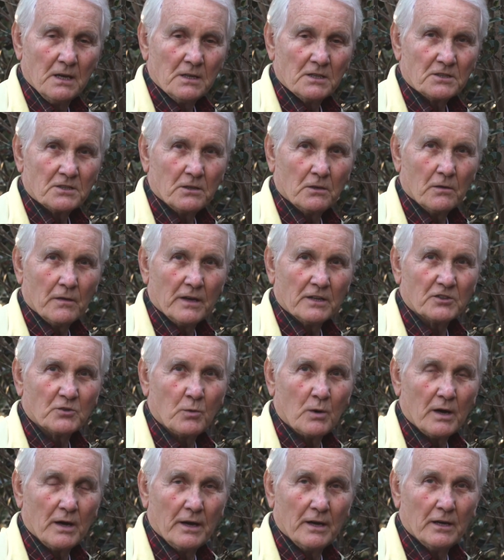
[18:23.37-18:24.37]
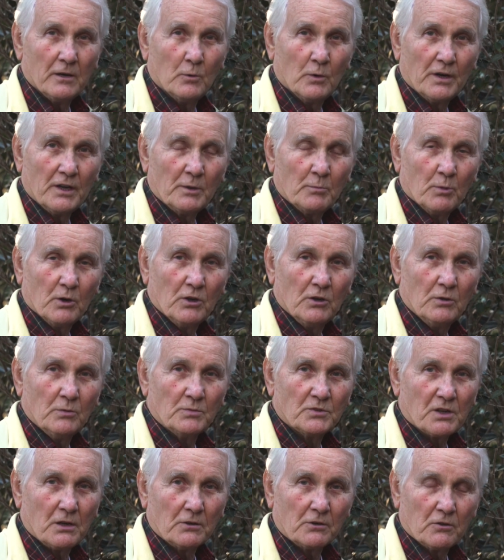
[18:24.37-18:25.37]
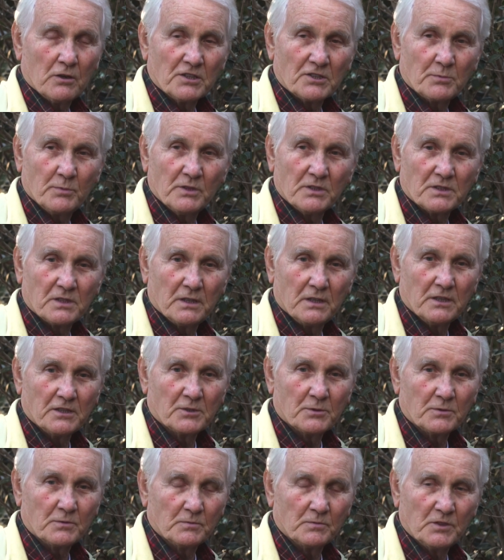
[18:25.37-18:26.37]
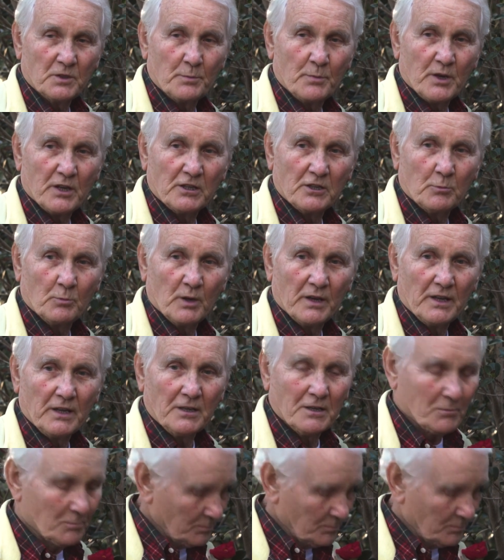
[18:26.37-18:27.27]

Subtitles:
So that's why when it blooms on Christmas, and it's dependably